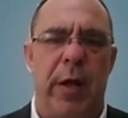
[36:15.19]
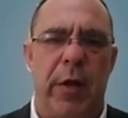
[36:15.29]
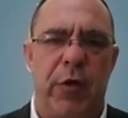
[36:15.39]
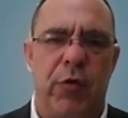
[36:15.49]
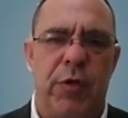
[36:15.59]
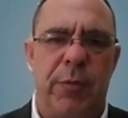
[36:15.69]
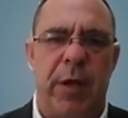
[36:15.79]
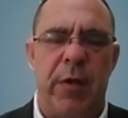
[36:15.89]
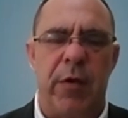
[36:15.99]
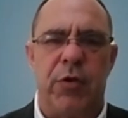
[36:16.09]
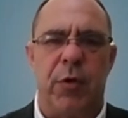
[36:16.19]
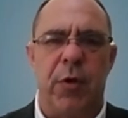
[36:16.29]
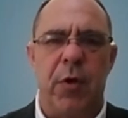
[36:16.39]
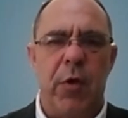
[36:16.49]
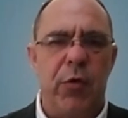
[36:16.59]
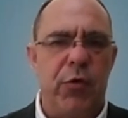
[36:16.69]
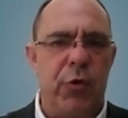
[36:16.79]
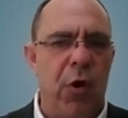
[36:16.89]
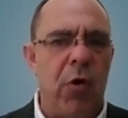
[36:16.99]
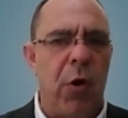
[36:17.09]
Jerusalem, they used to
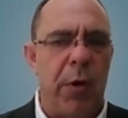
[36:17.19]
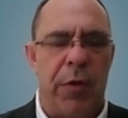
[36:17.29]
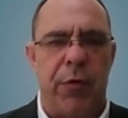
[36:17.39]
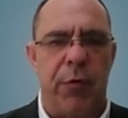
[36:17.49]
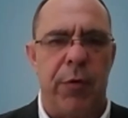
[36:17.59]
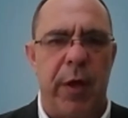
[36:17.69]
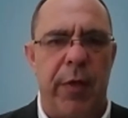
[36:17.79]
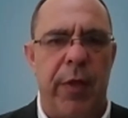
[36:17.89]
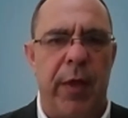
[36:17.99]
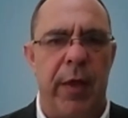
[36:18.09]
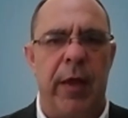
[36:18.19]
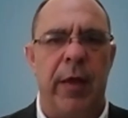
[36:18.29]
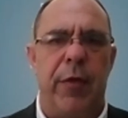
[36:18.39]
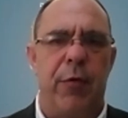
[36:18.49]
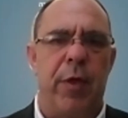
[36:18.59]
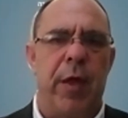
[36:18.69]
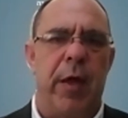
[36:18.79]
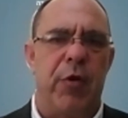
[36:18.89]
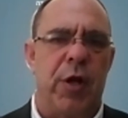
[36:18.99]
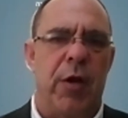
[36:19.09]
not go in through the
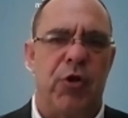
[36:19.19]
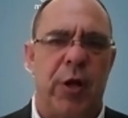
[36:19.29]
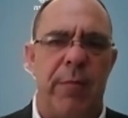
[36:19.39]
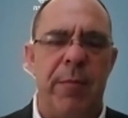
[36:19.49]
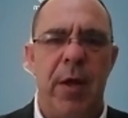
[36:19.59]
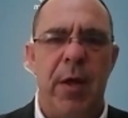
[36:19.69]
Shar Shem,